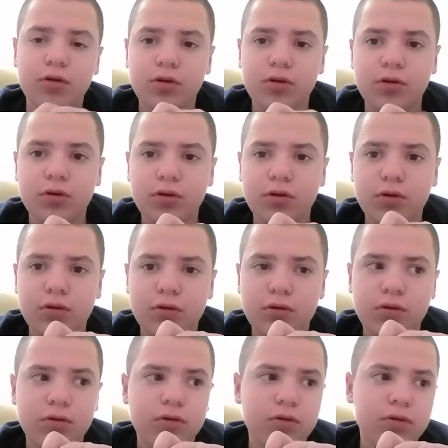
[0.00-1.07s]

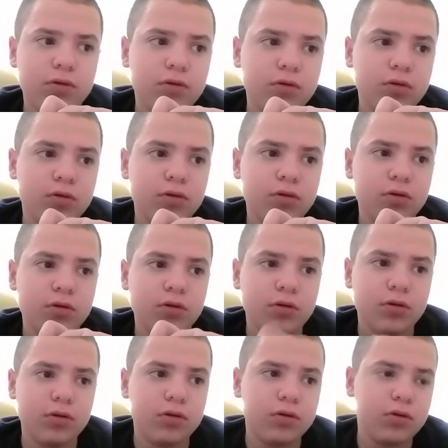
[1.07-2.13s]

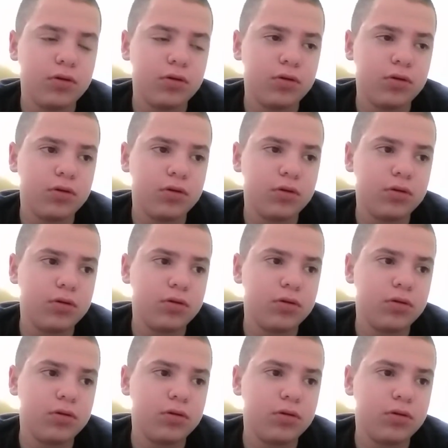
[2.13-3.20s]

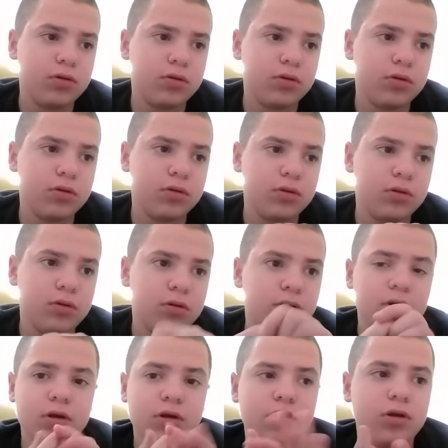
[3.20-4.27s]

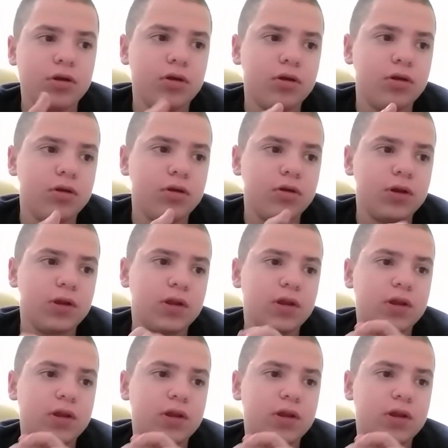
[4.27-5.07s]
Nothing is said.